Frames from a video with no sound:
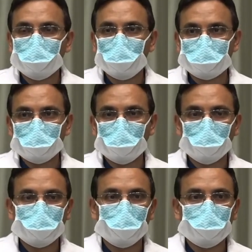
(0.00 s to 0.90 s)
nursing
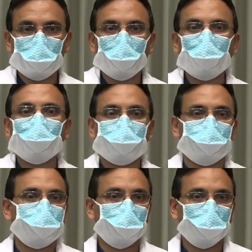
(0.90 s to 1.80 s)
home would not
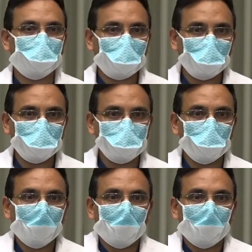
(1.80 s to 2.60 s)
necessarily have.